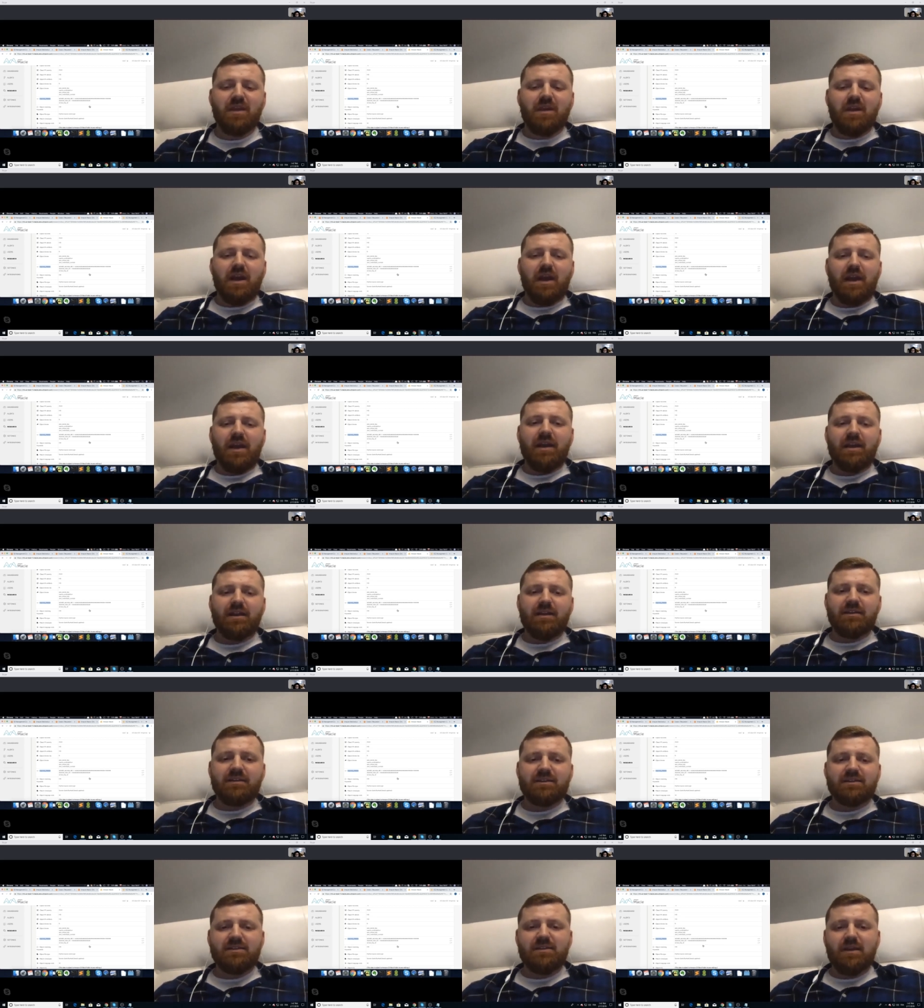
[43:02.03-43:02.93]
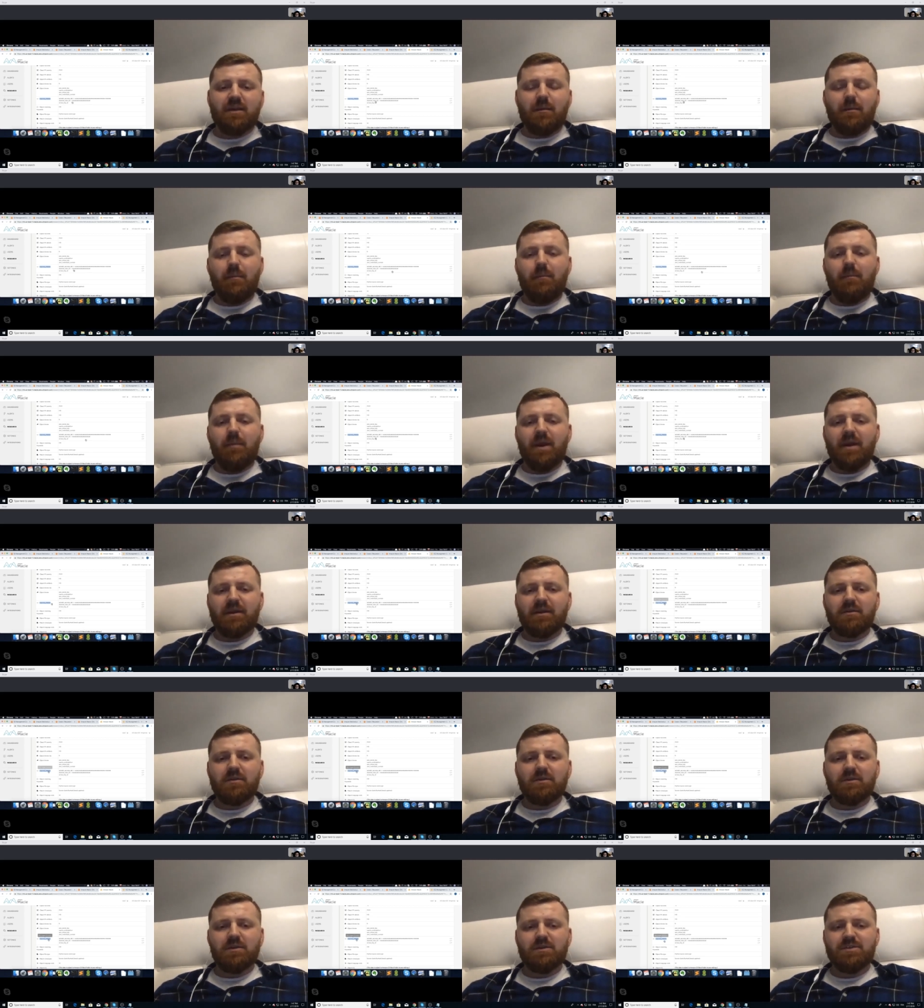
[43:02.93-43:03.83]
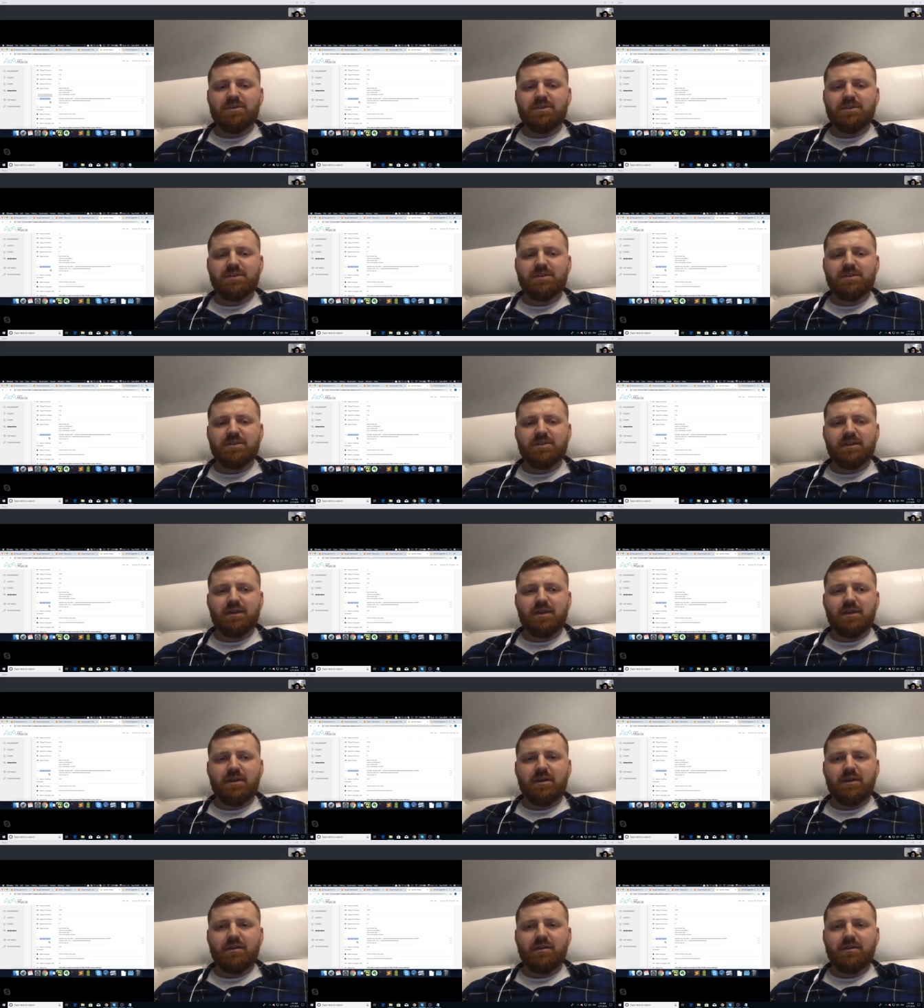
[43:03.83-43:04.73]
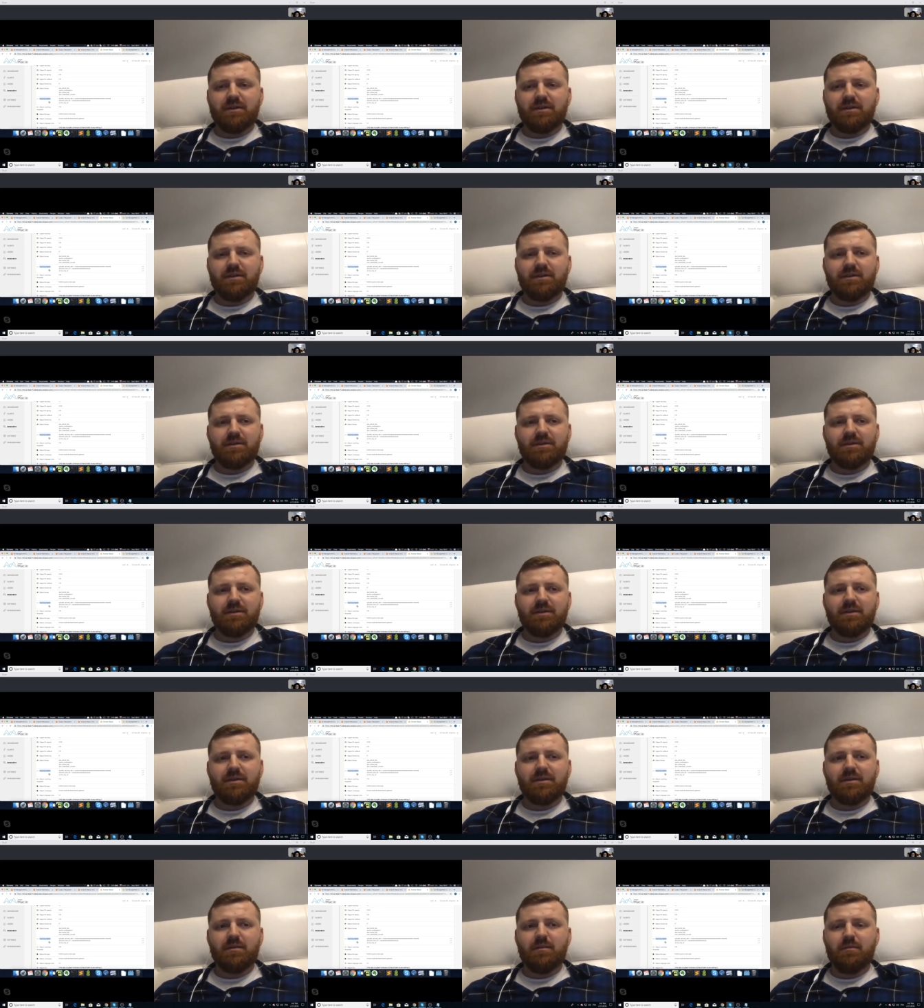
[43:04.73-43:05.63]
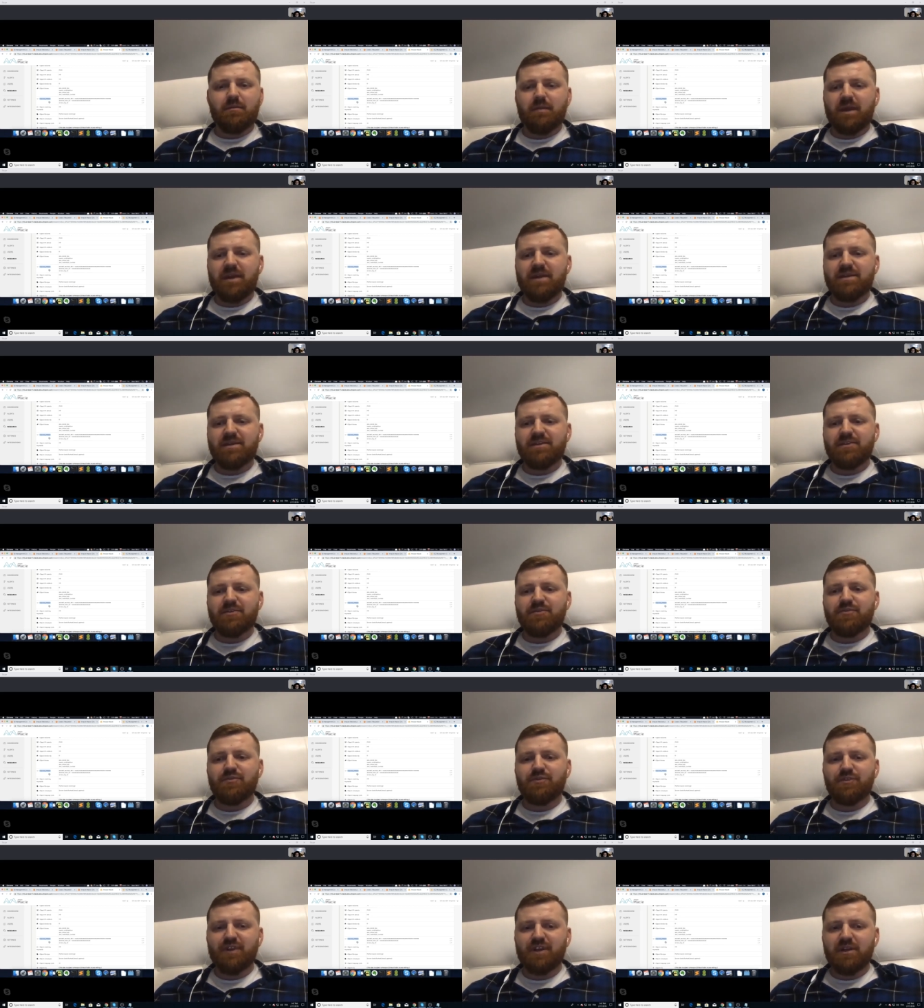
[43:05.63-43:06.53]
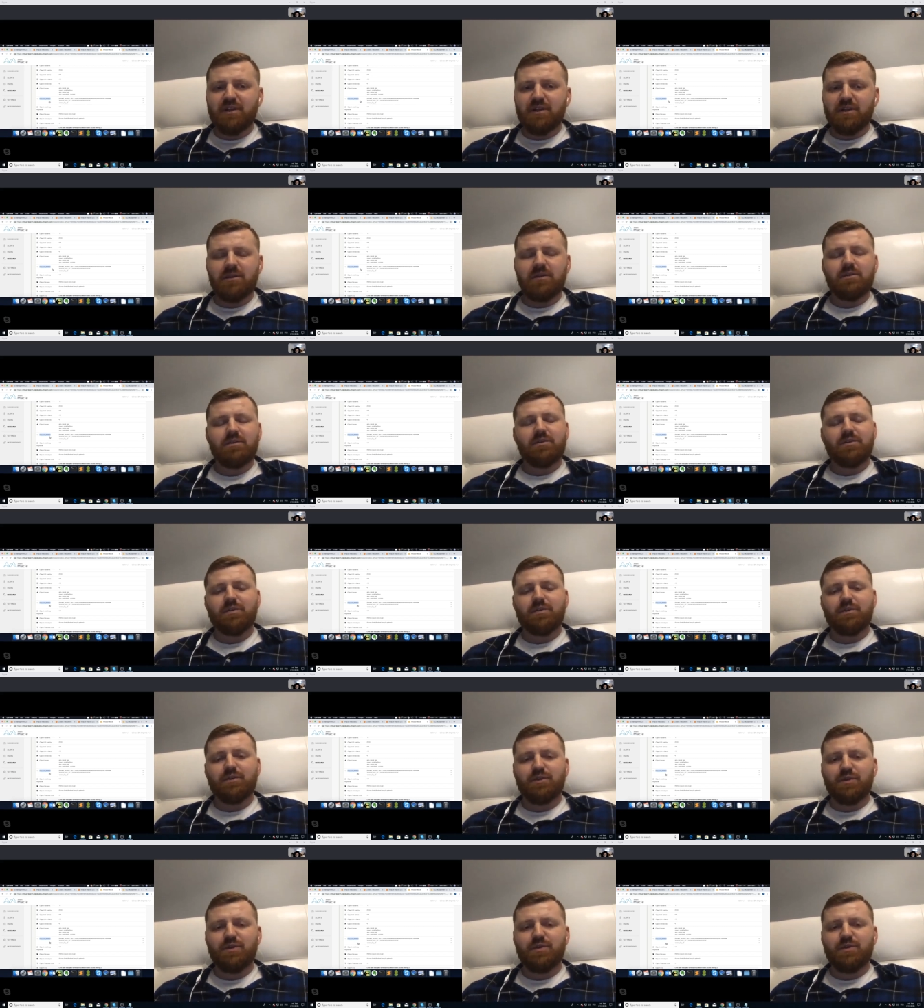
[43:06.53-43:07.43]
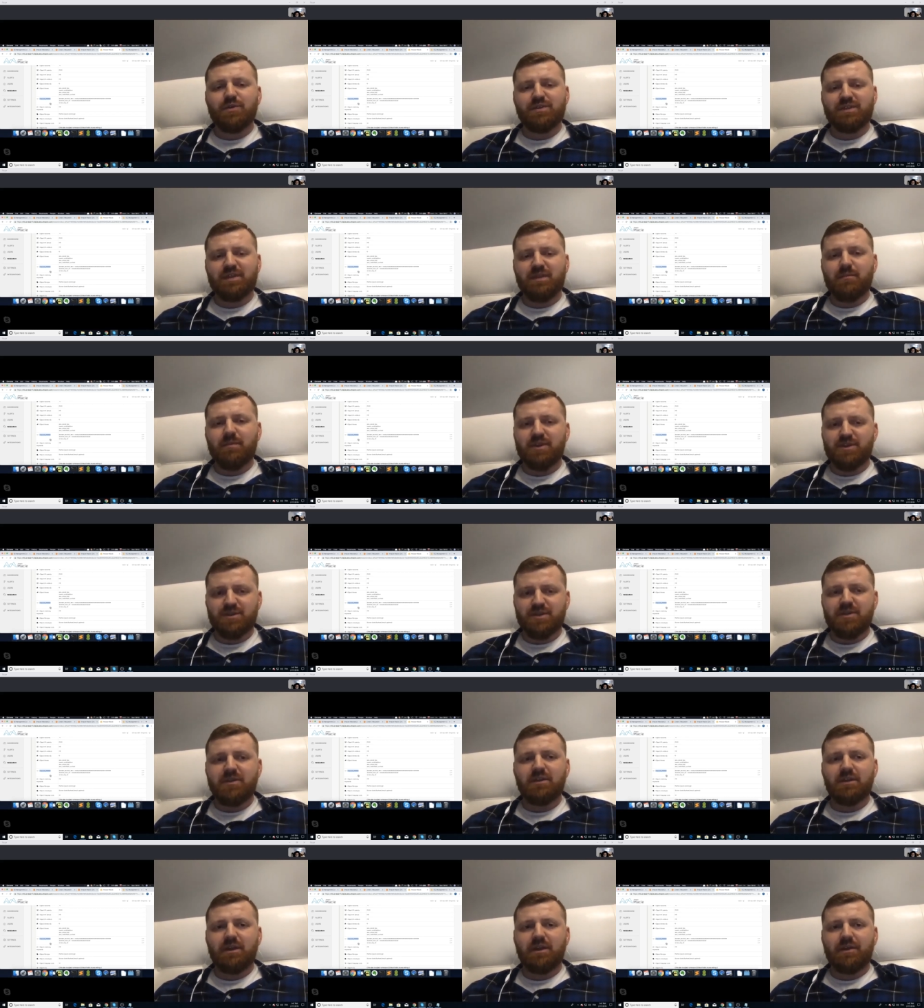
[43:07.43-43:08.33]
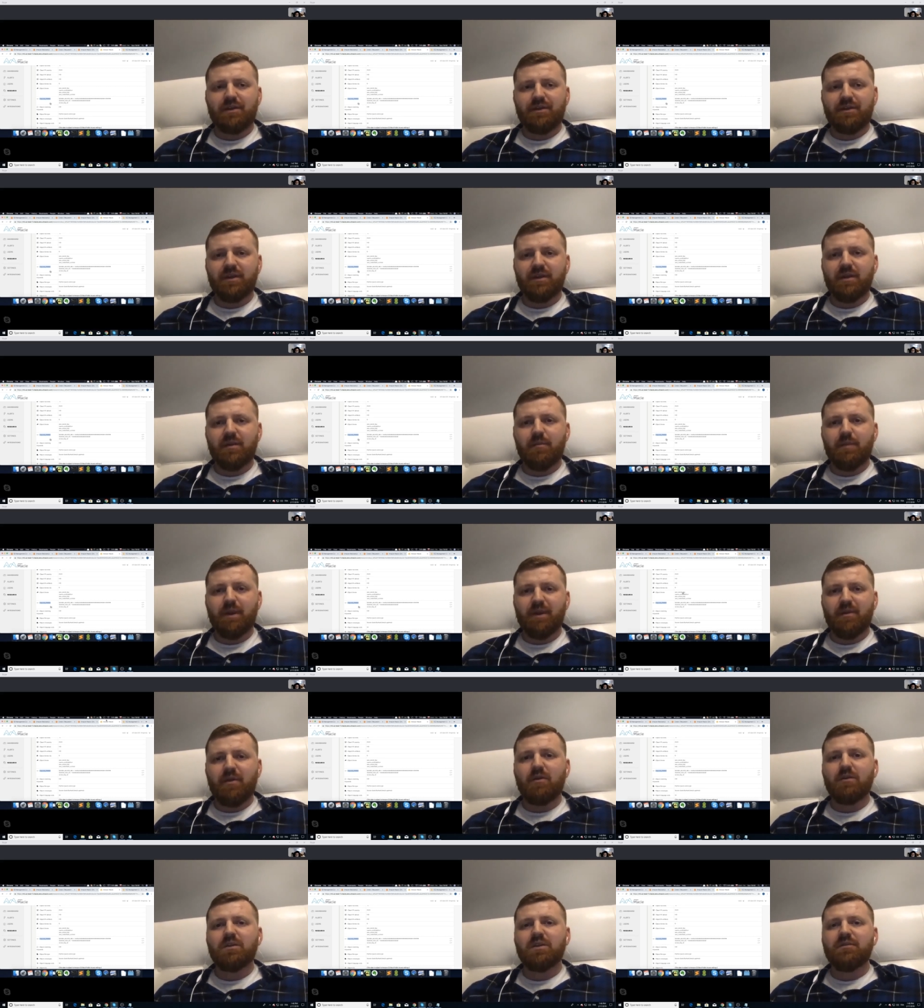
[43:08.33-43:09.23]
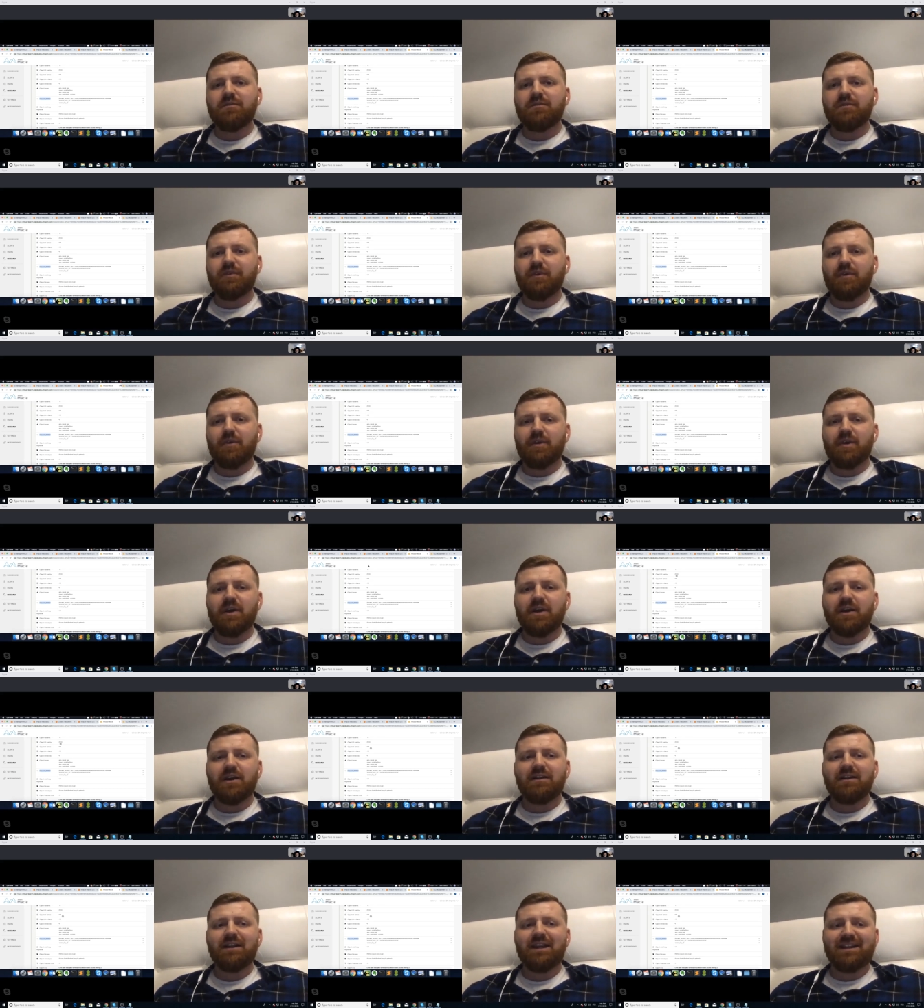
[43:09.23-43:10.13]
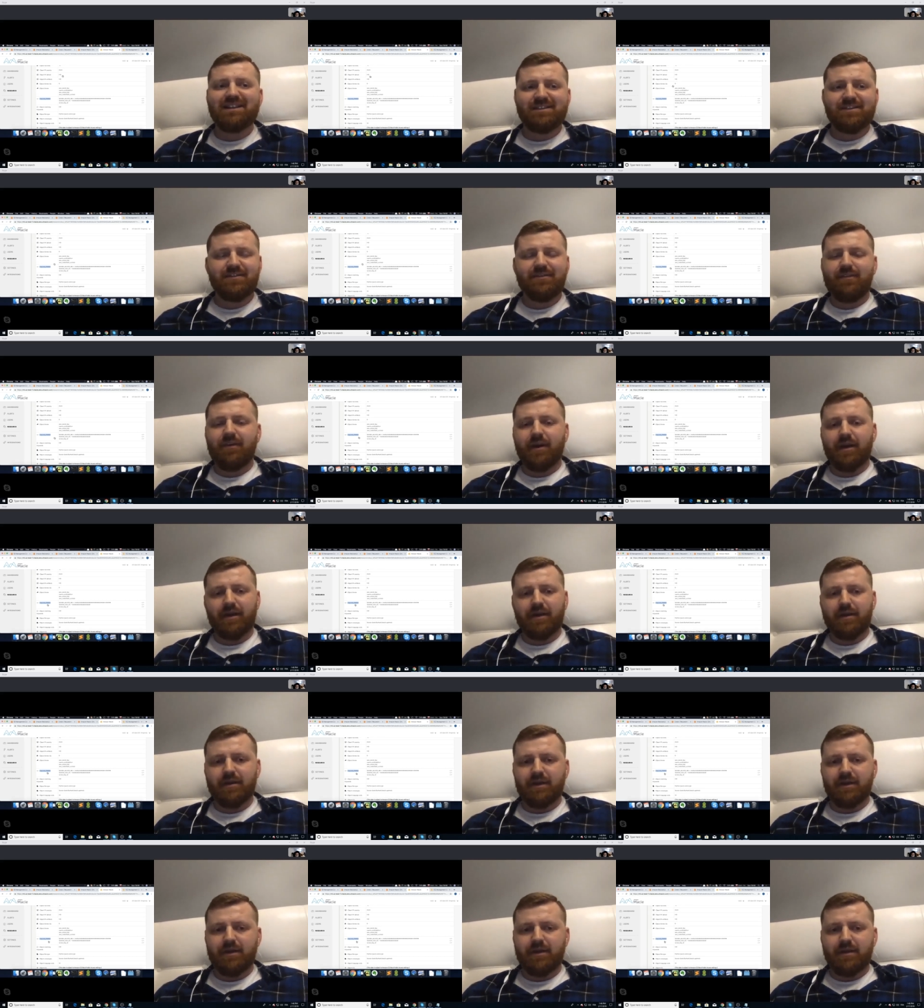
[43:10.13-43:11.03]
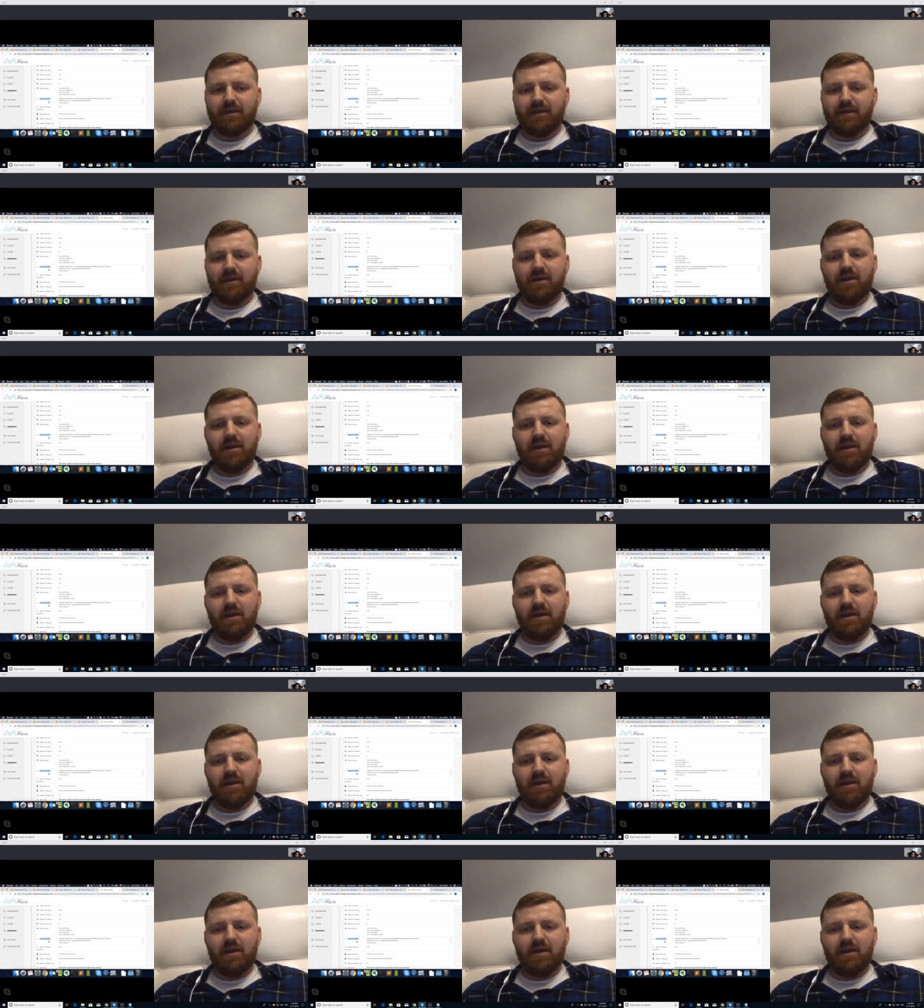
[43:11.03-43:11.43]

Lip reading: And my conclusions are that Macy really use the machine learning, but only for classifying data.